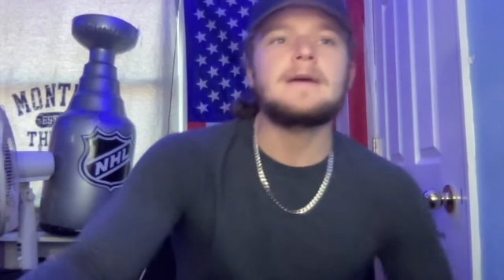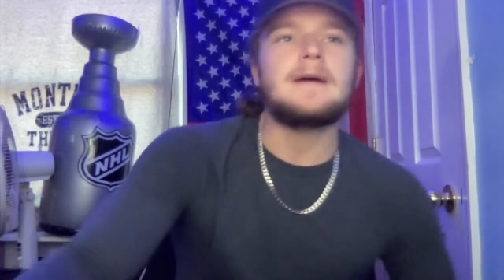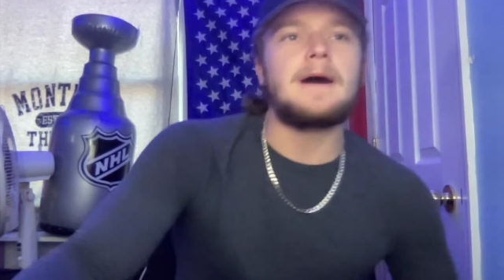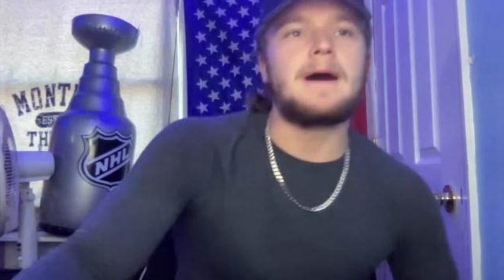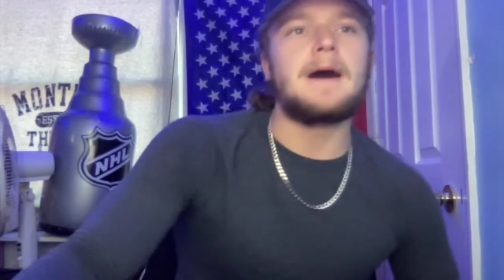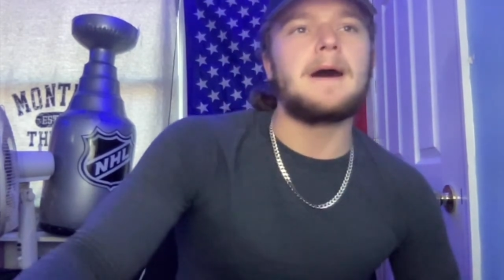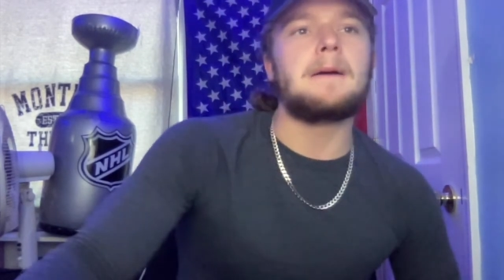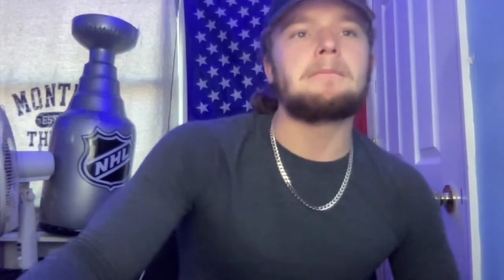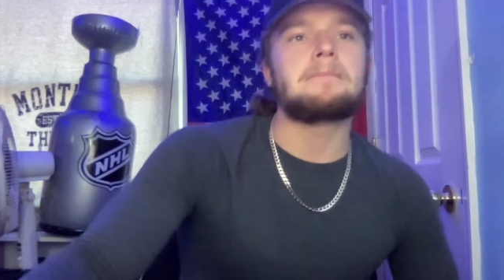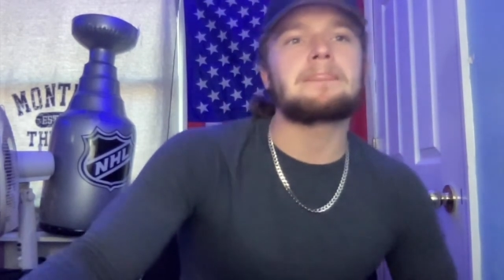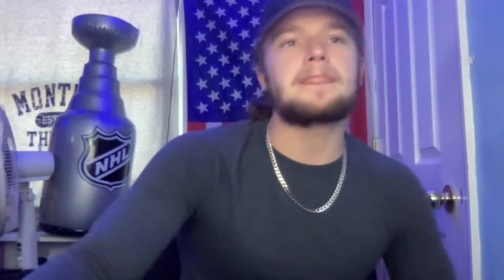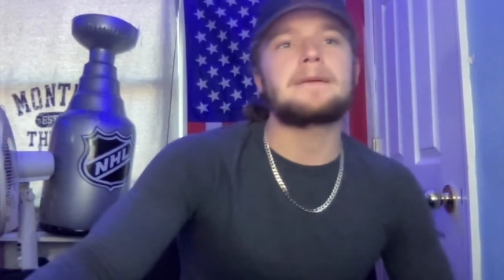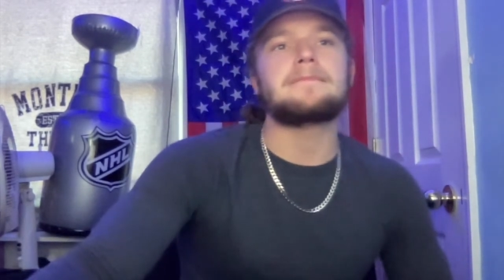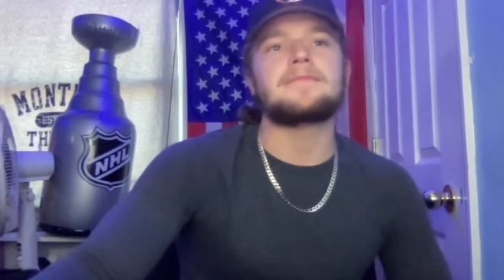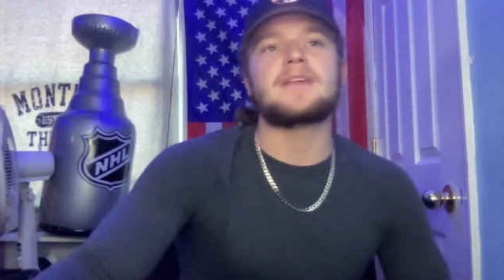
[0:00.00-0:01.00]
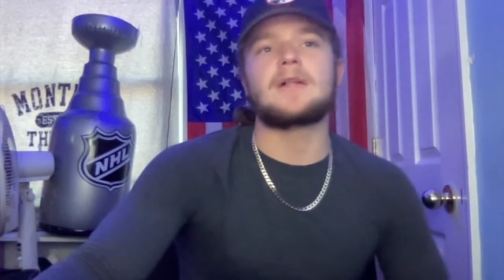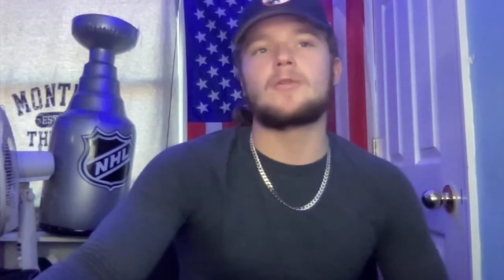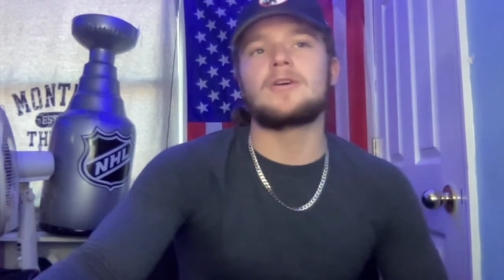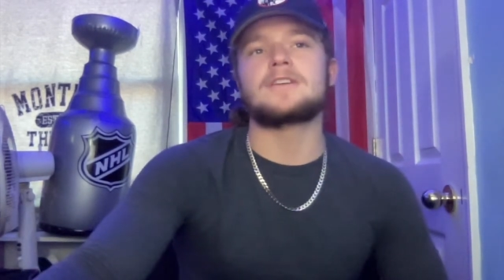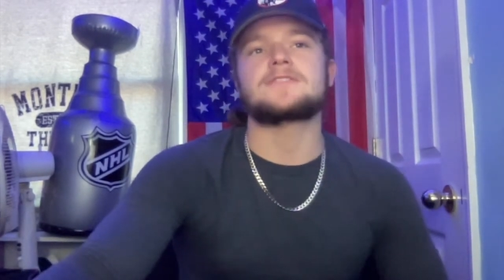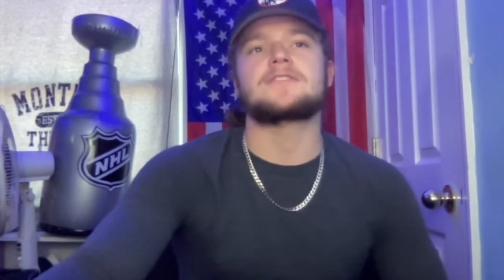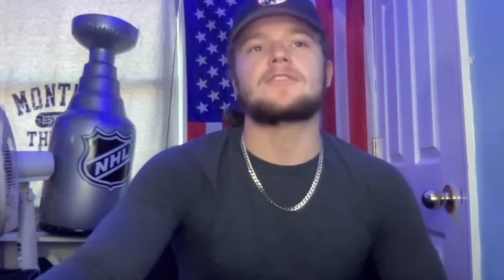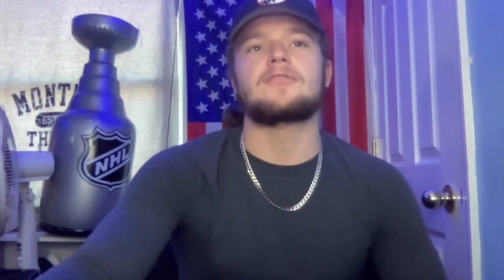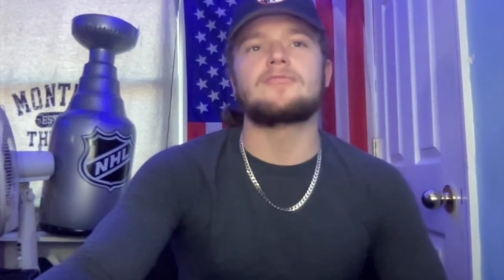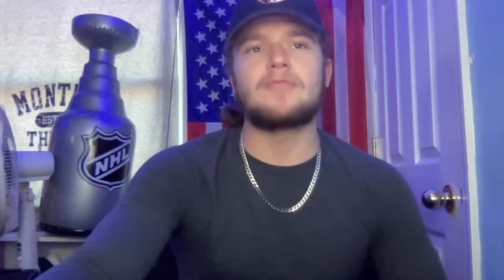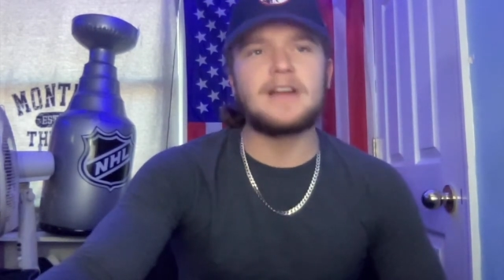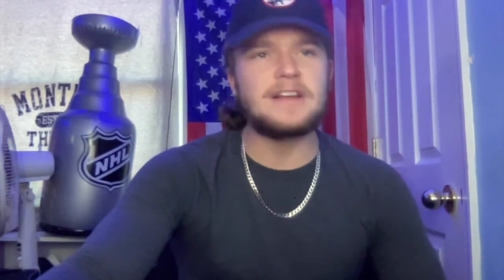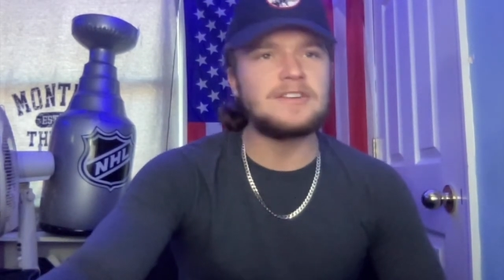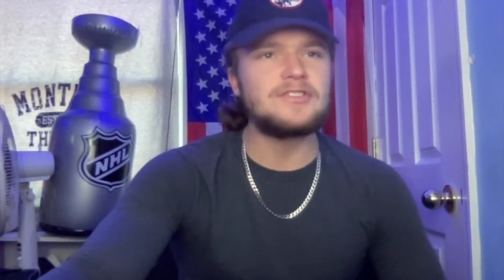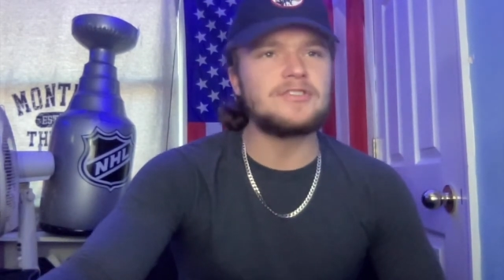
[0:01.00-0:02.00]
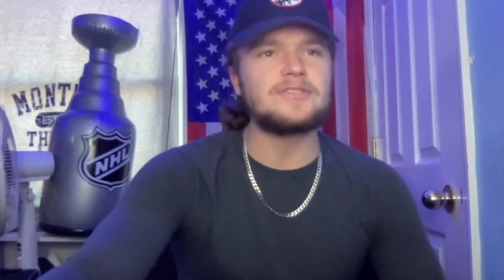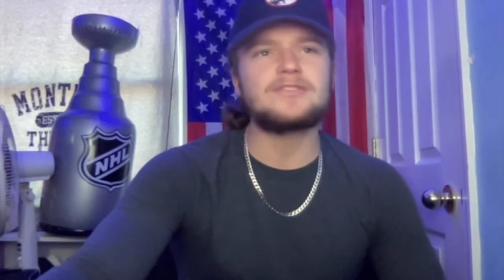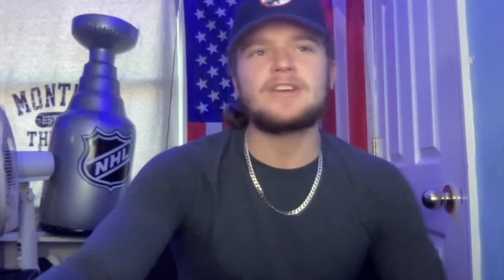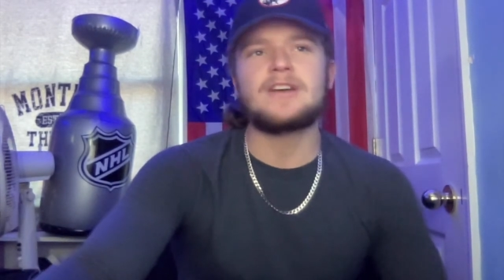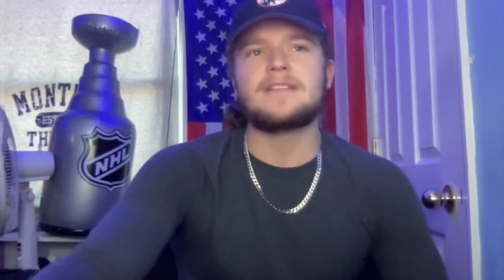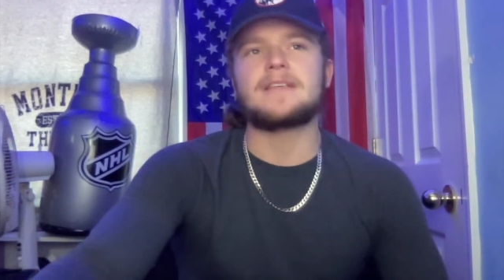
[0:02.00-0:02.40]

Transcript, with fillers: They lost to the Rangers.